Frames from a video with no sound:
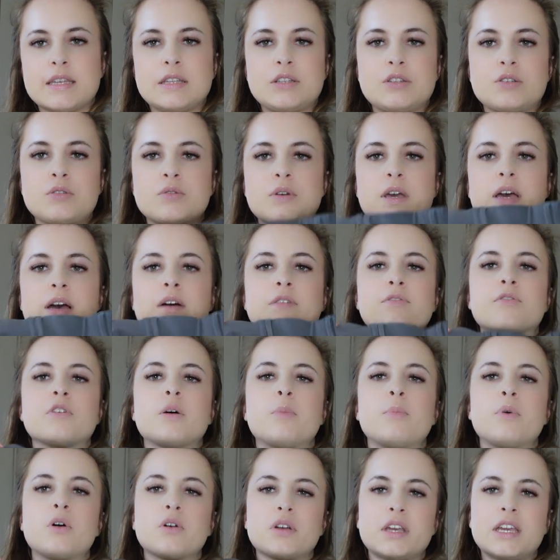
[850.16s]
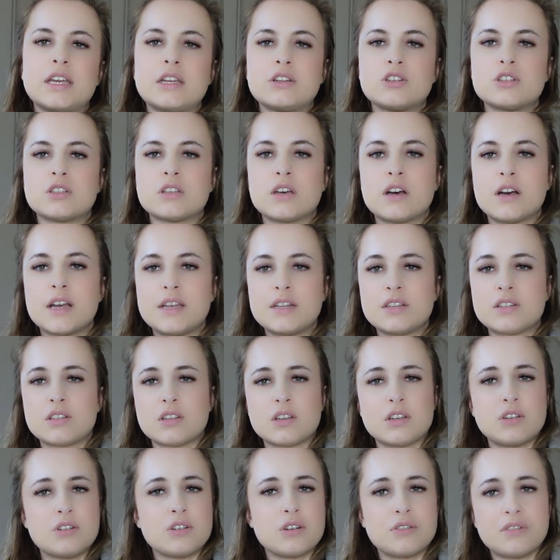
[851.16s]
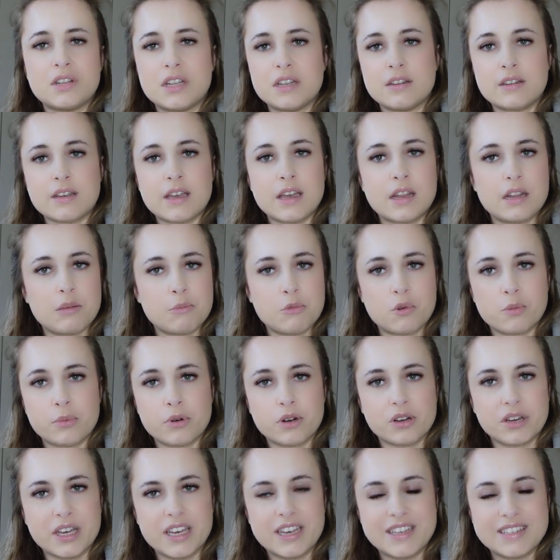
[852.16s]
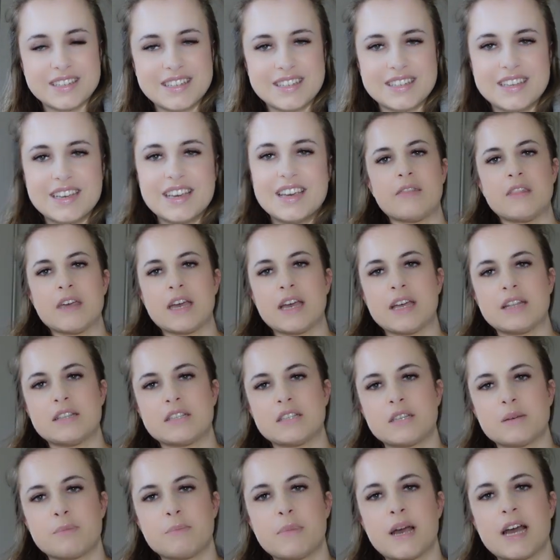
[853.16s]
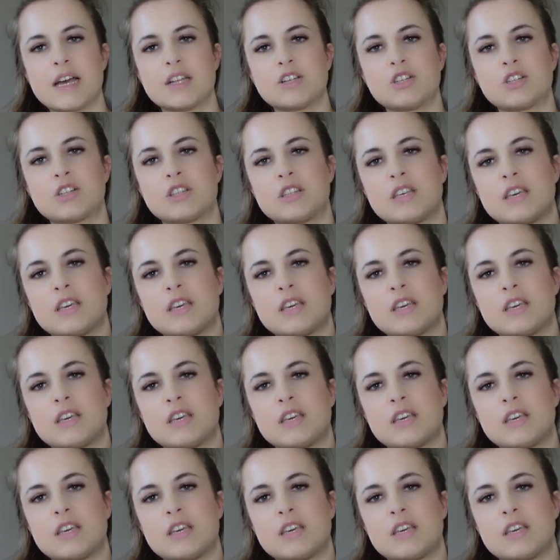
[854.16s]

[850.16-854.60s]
they do have a pocket each side, so you don't need any more pockets. And then to match